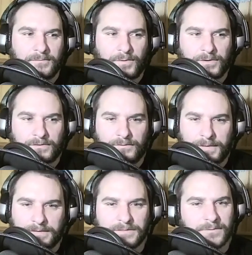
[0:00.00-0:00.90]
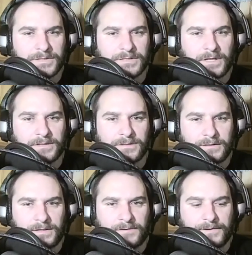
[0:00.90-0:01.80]
Both of them have superstars
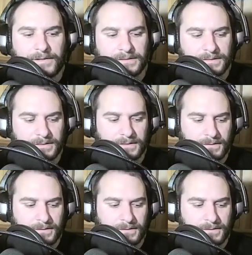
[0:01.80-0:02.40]
on defense.